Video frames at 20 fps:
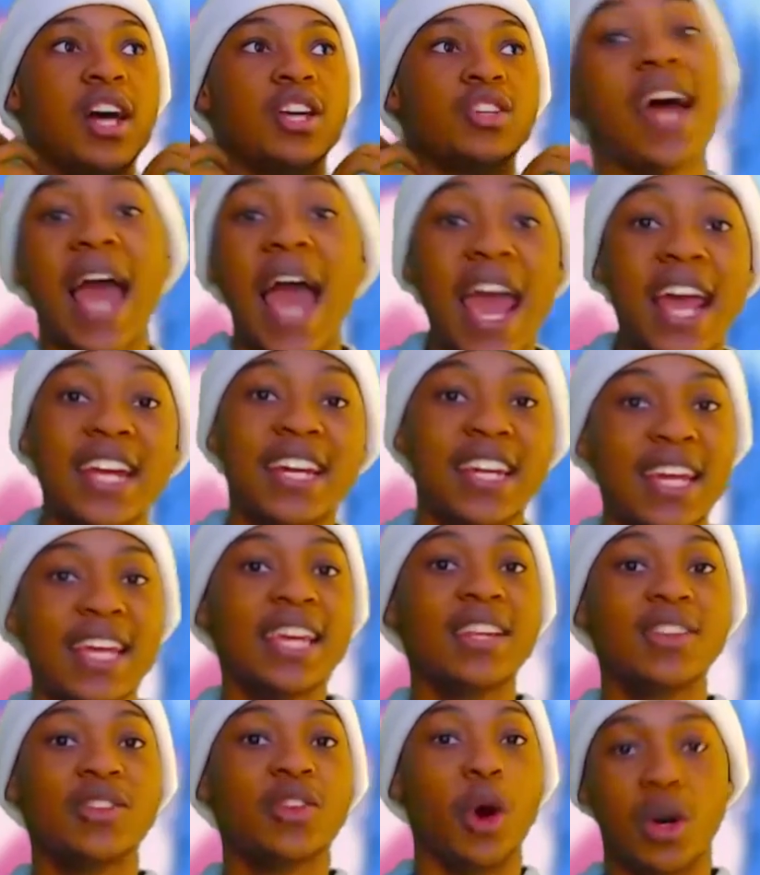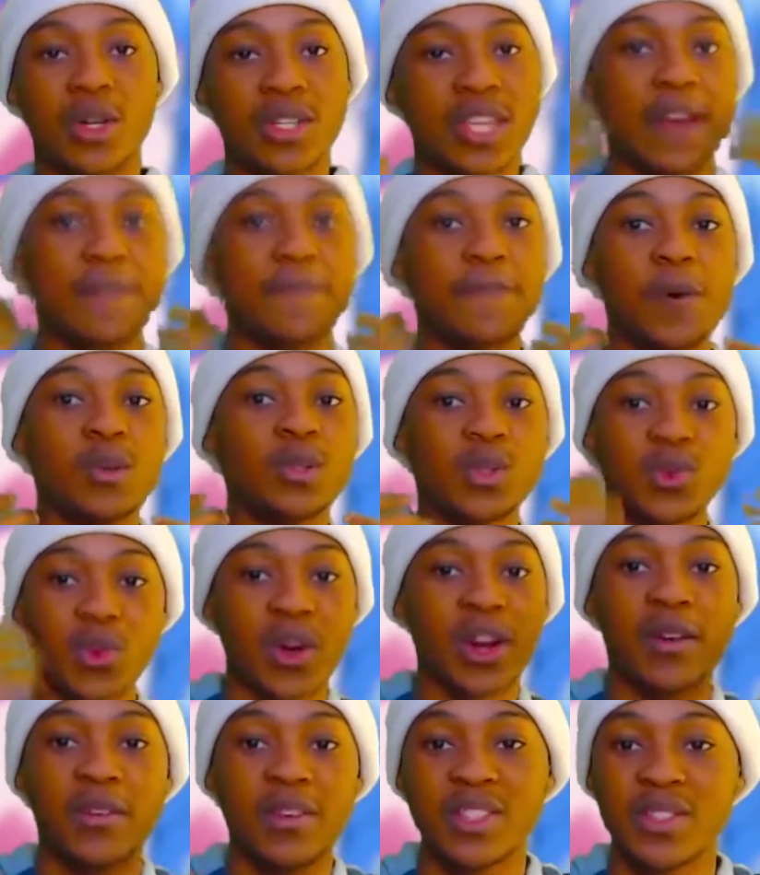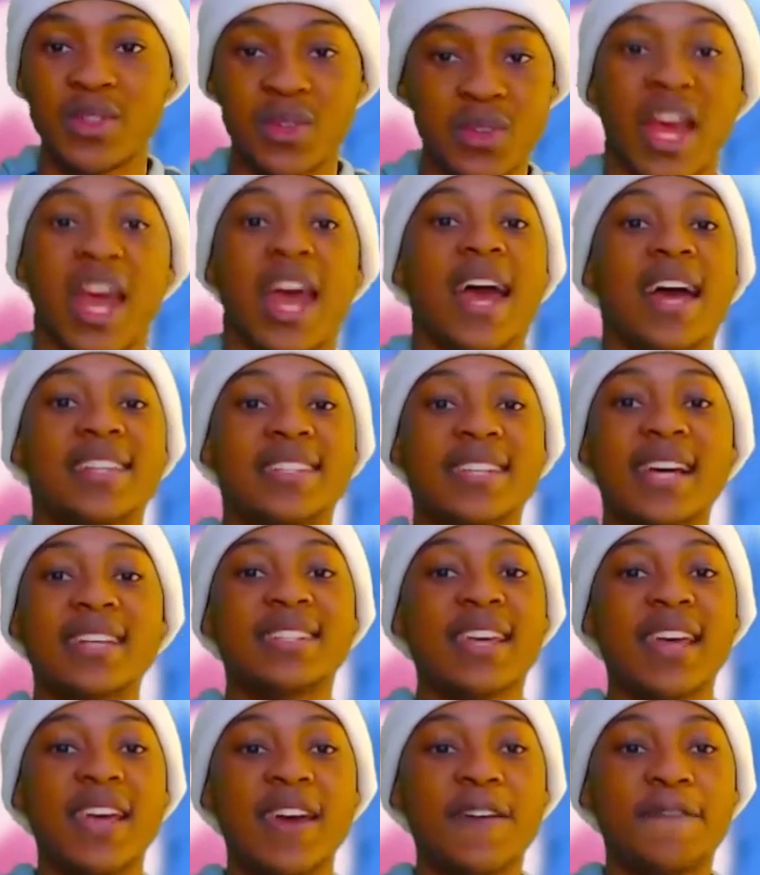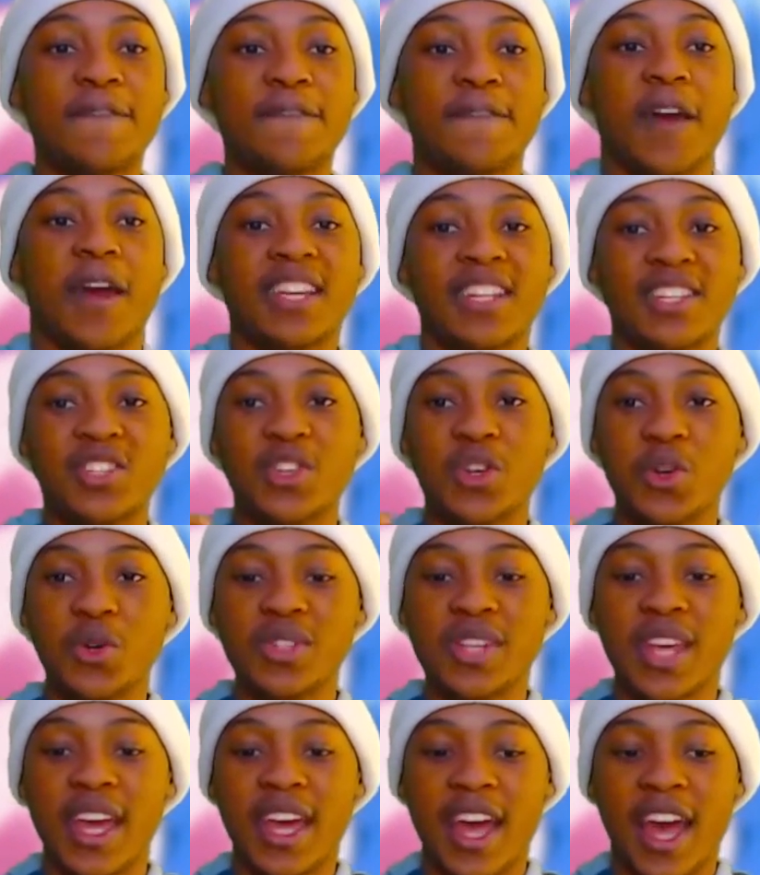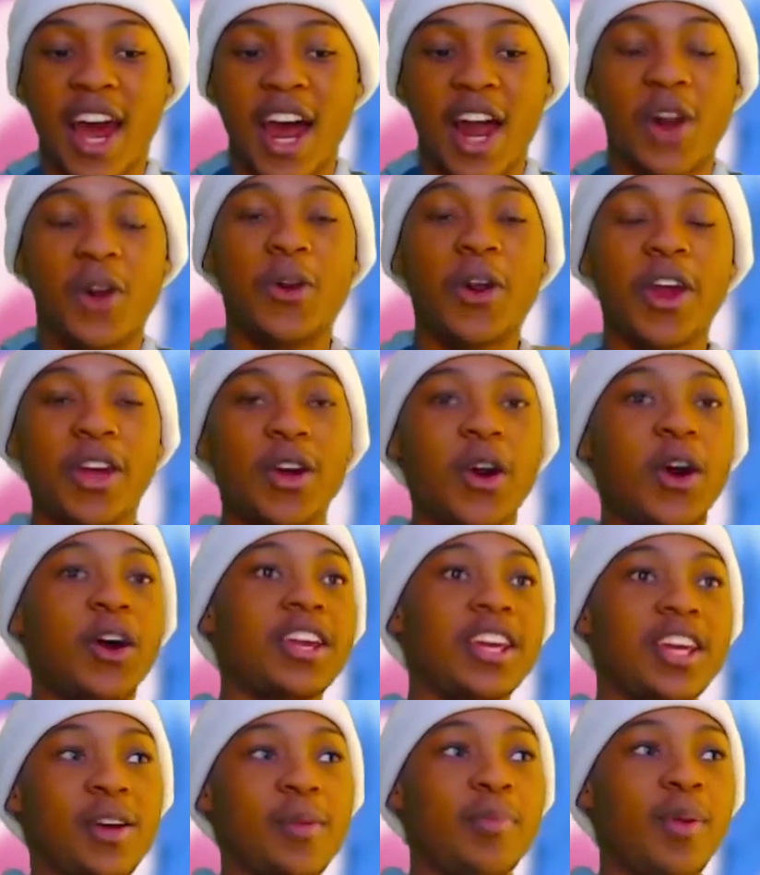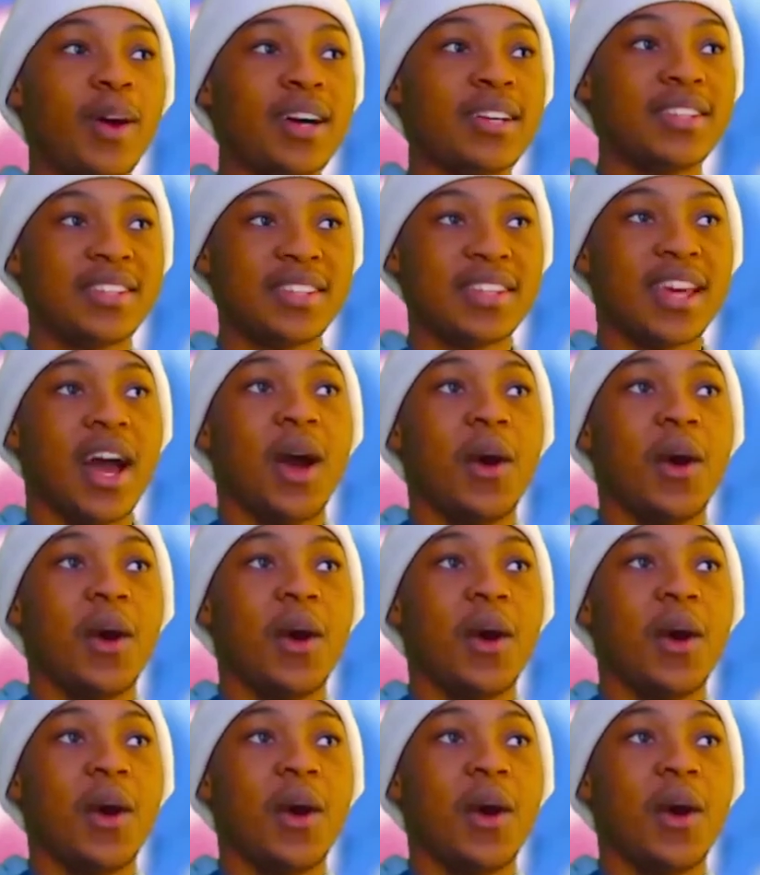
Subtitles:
Like, I need those headphones, whatever he's using. It's as if he's using Raycon earbuds,